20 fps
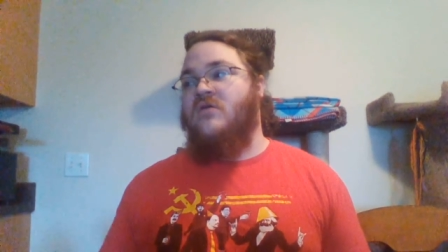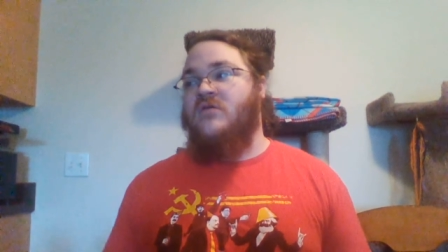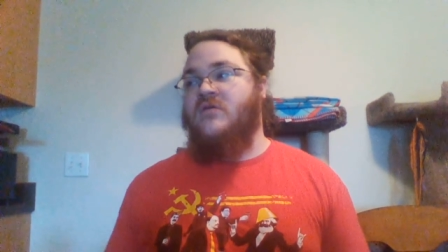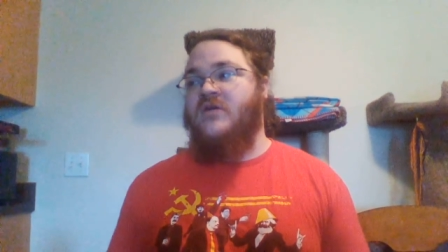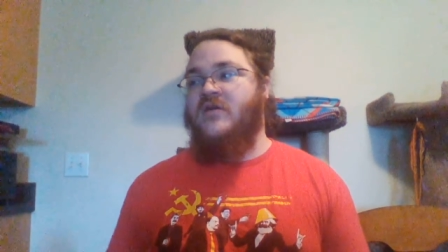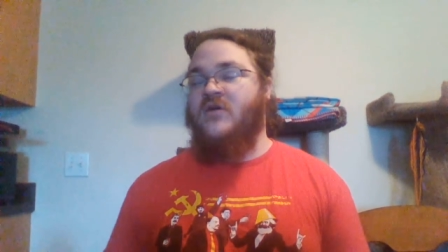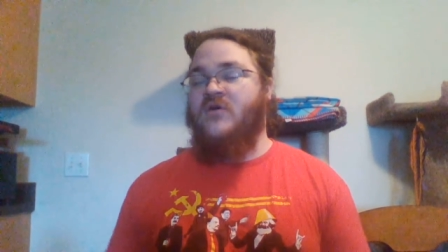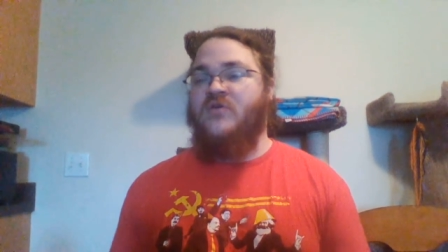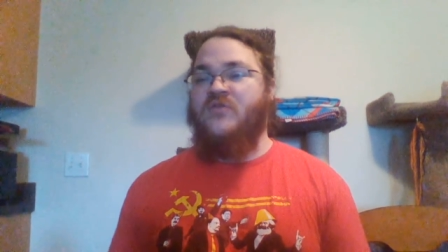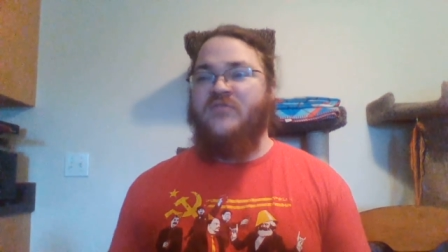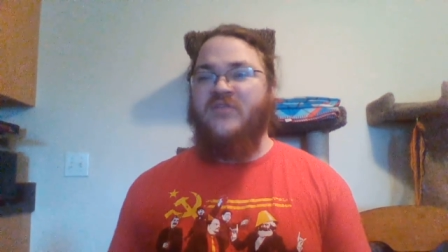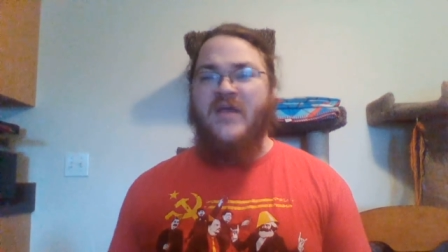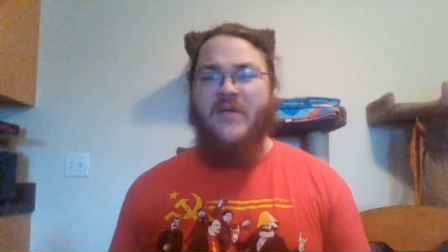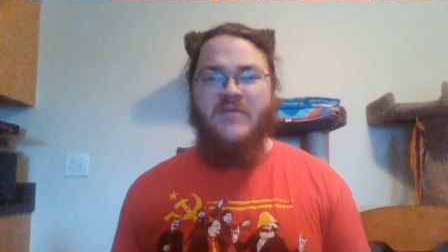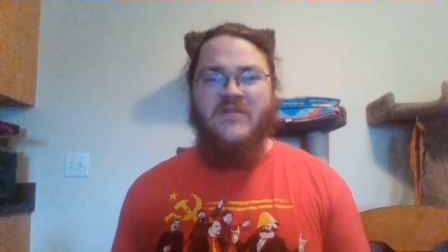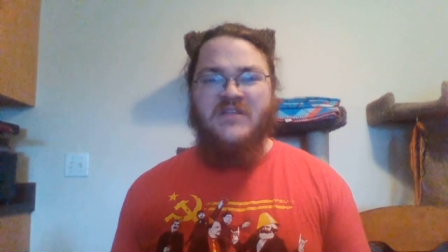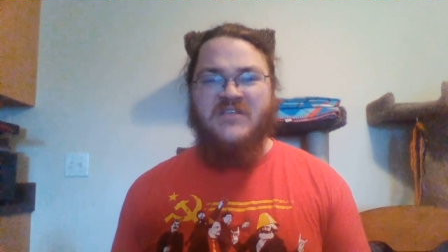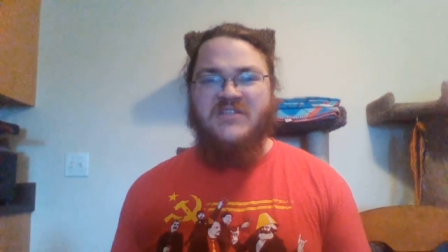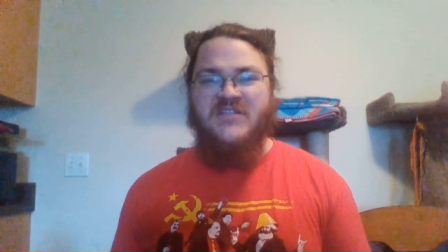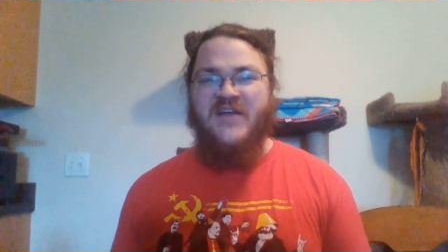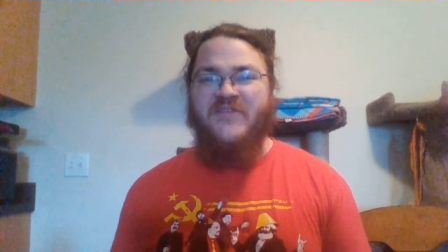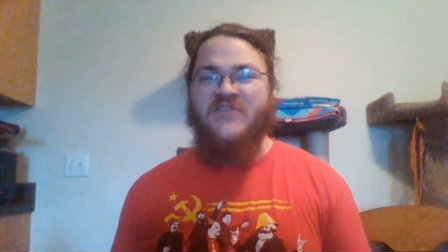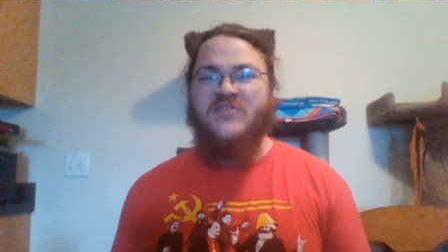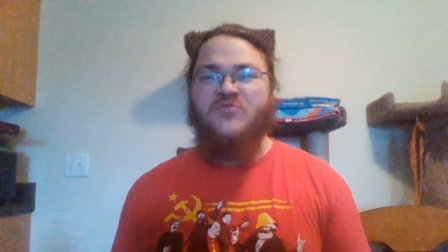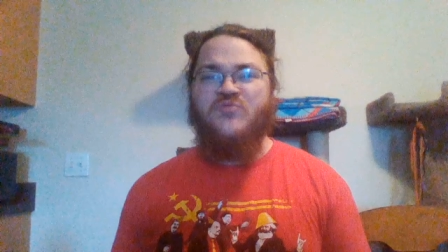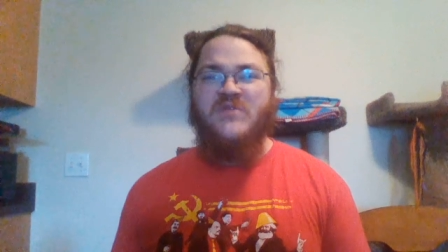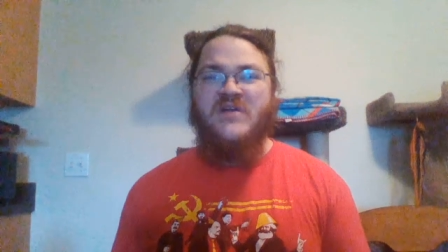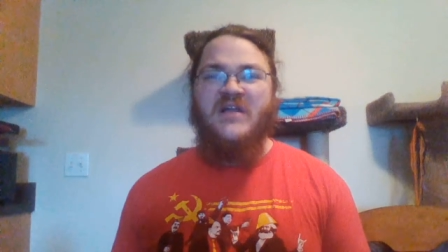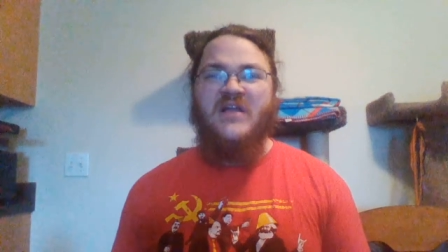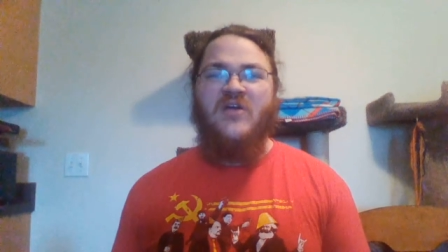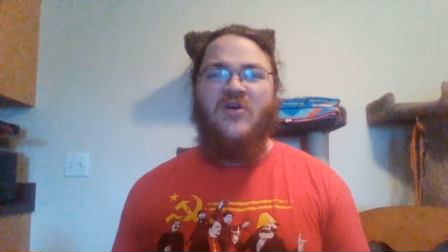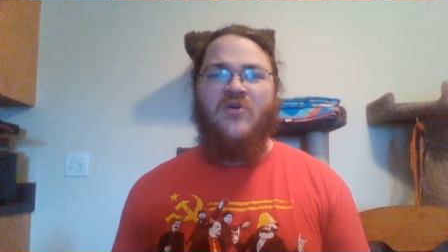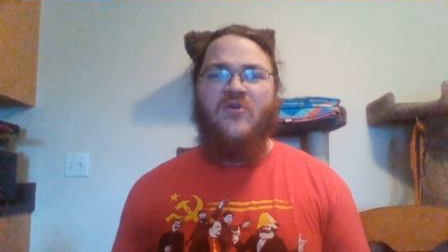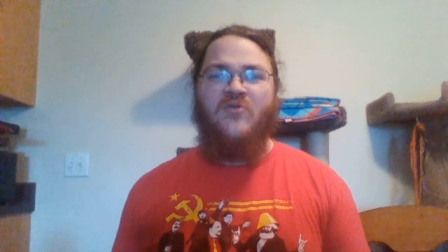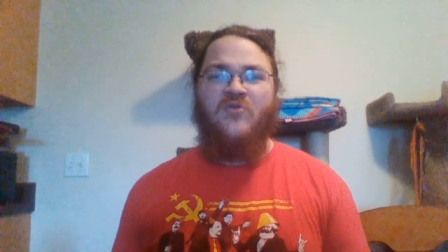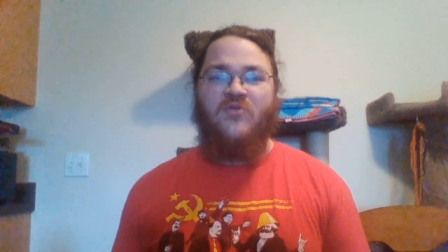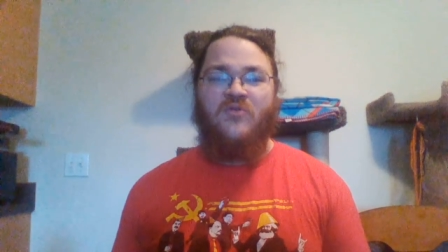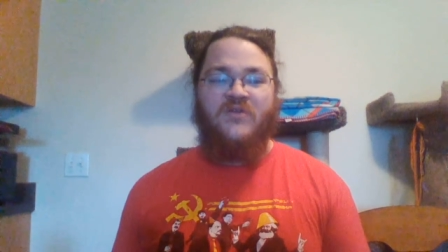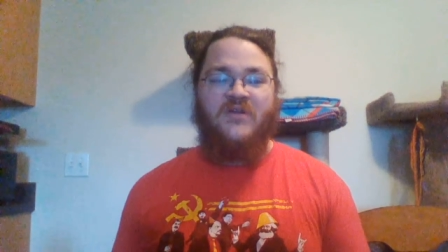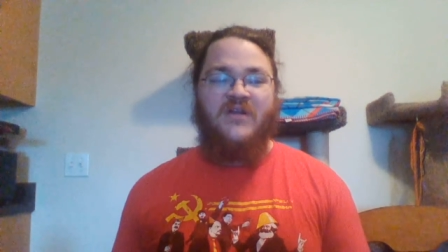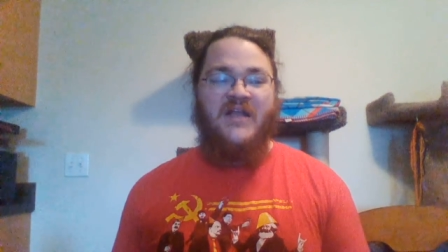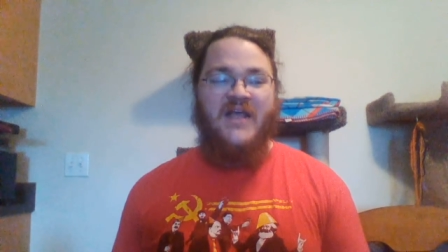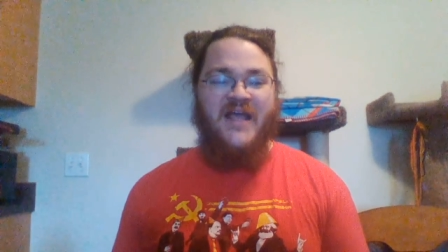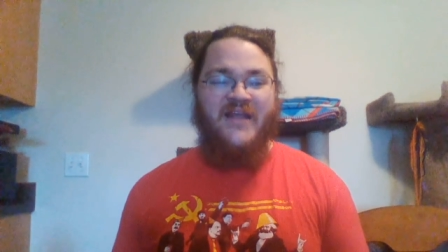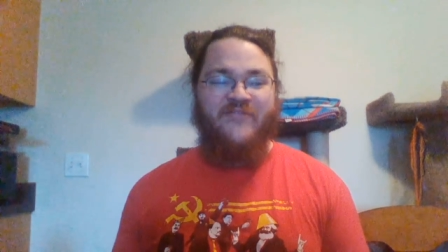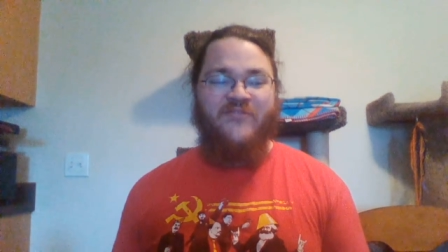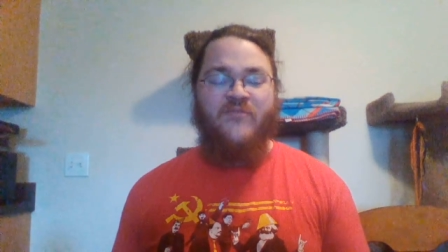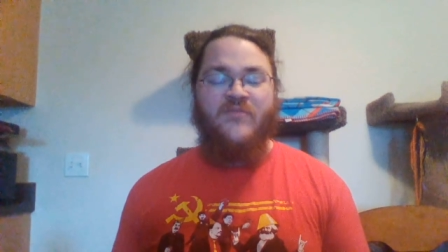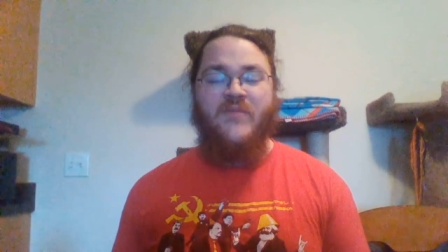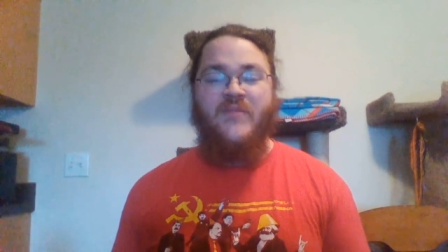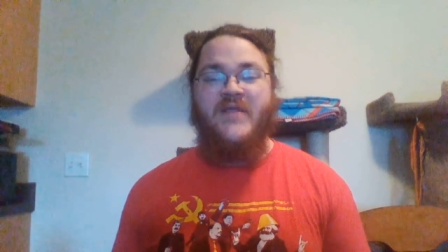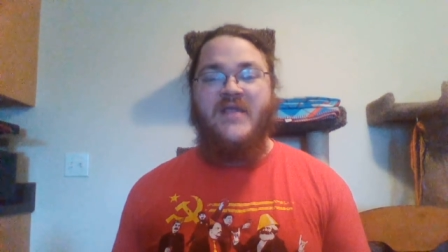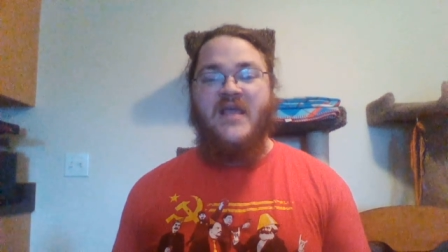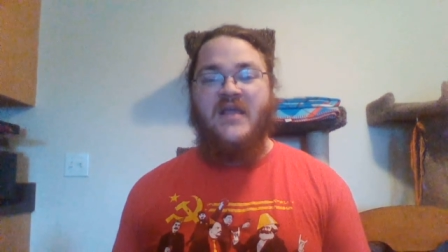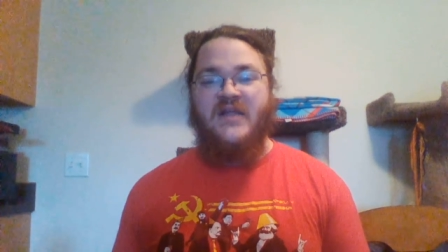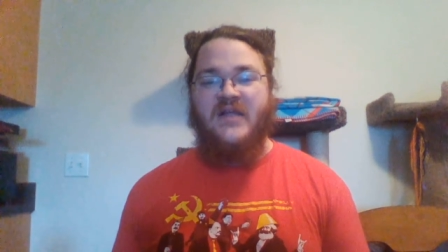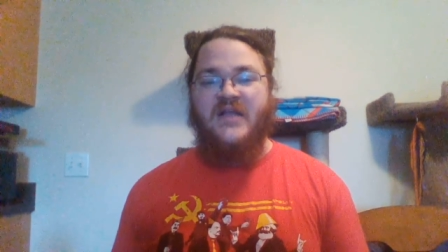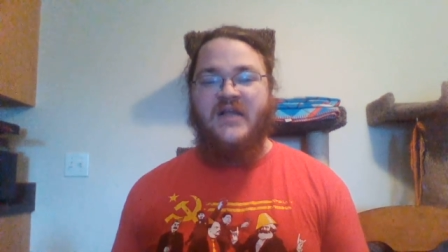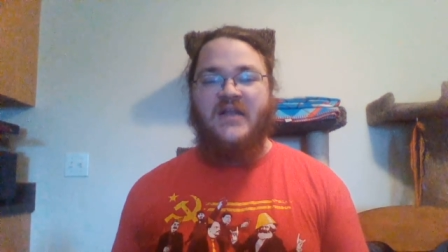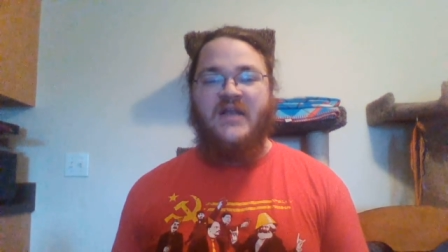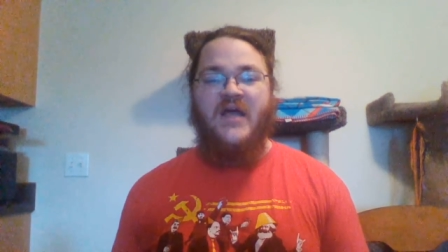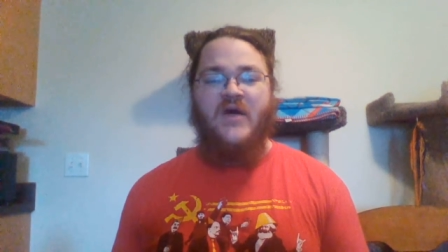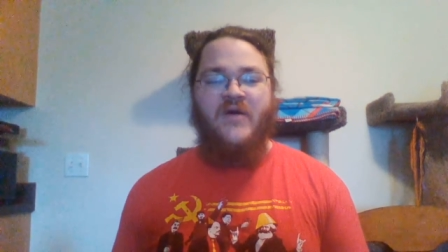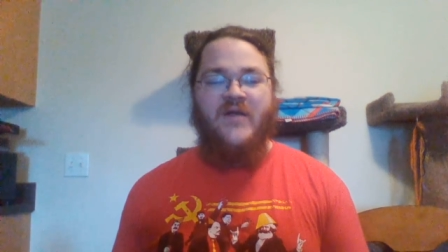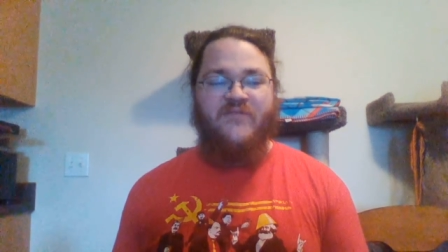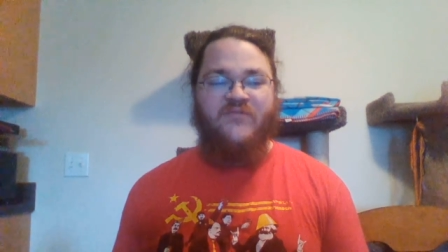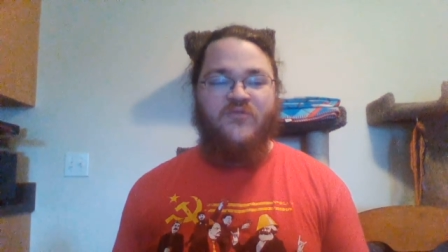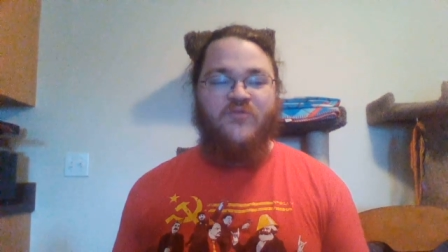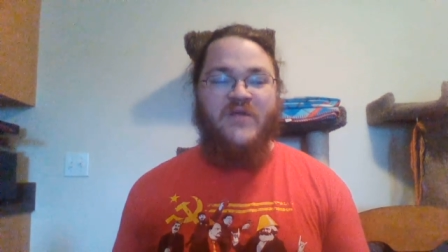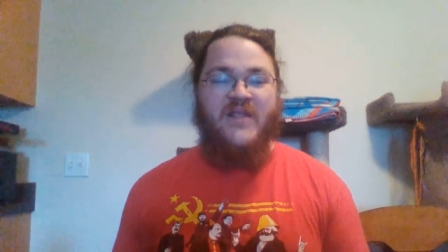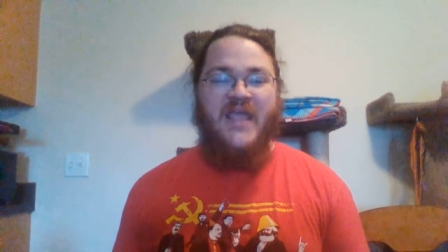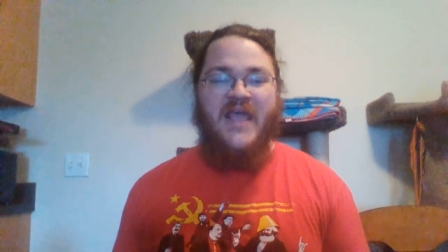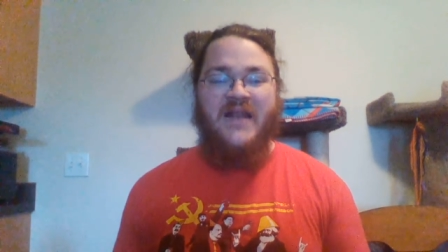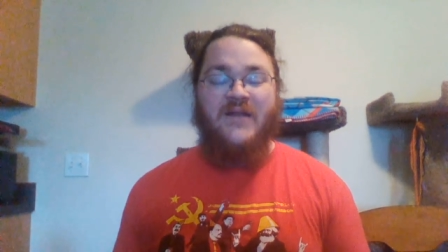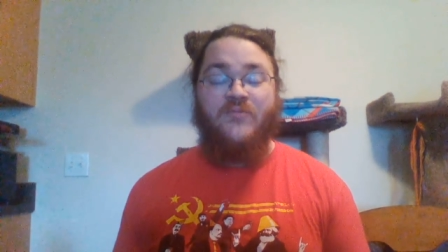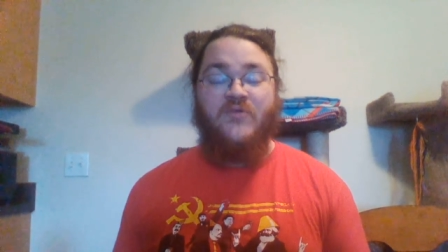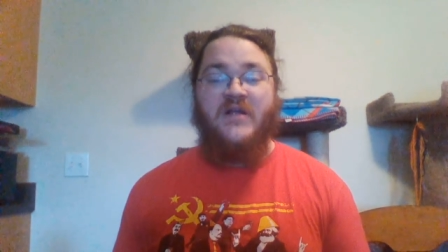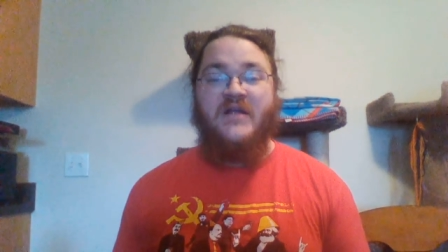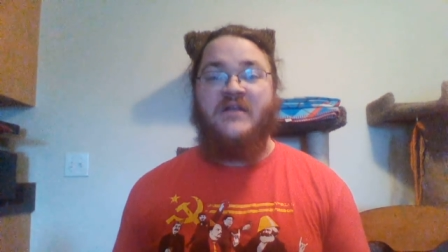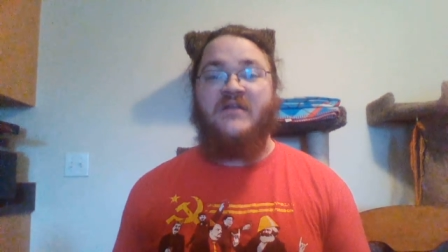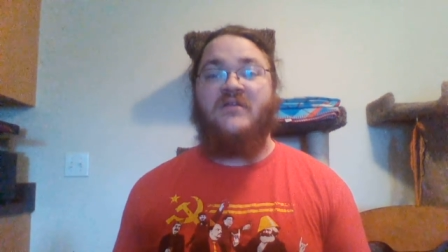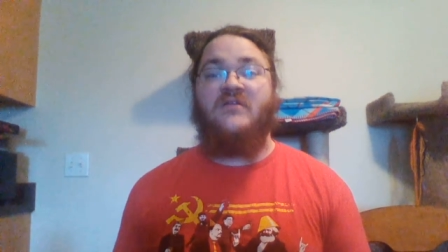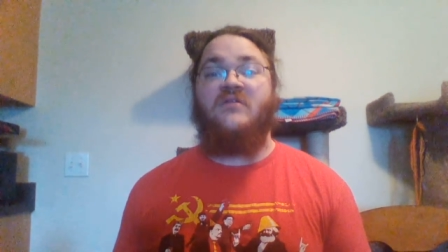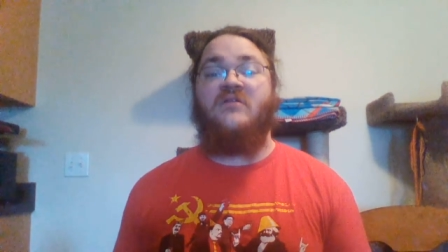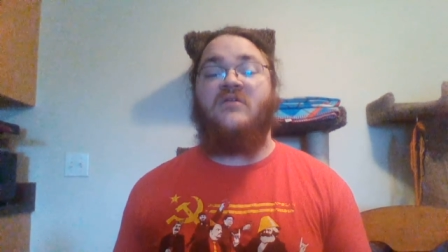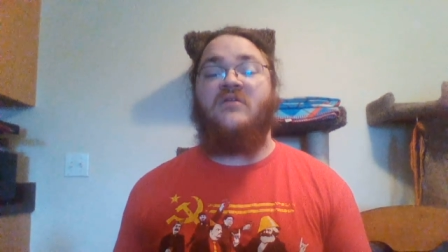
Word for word: you know, some of the stuff is really old, and I had it from the beginning, and now I have to recalibrate